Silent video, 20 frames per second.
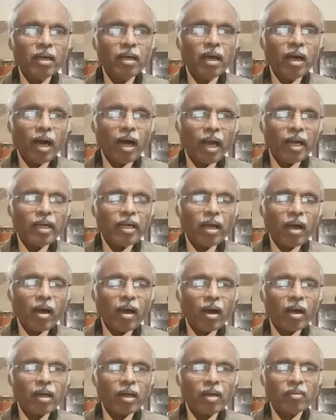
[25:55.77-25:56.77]
and
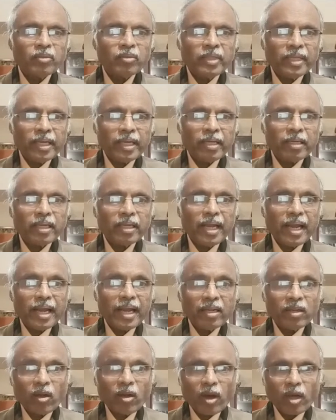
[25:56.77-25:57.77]
or of their
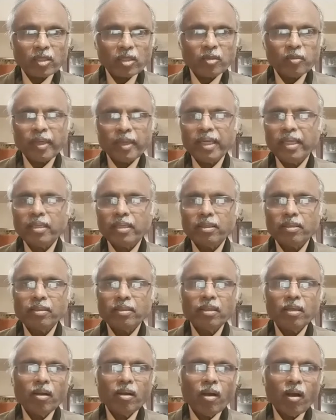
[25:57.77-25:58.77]
endorsement
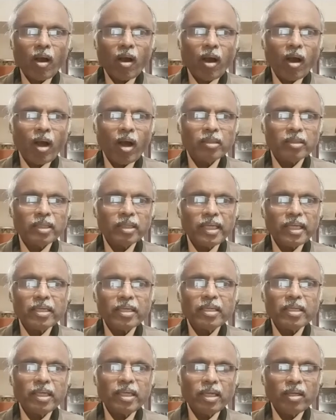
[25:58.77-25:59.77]
on the
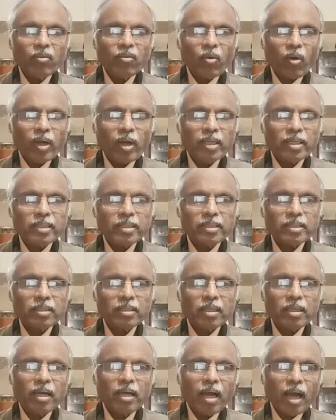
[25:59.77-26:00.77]
invoice
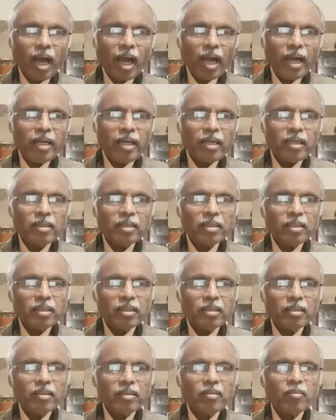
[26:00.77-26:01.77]
and
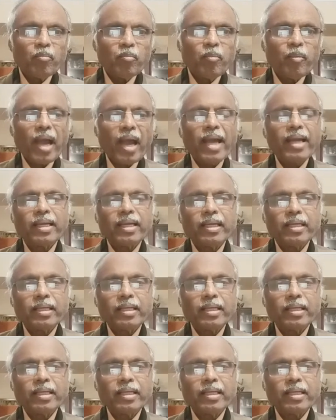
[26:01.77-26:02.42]
packing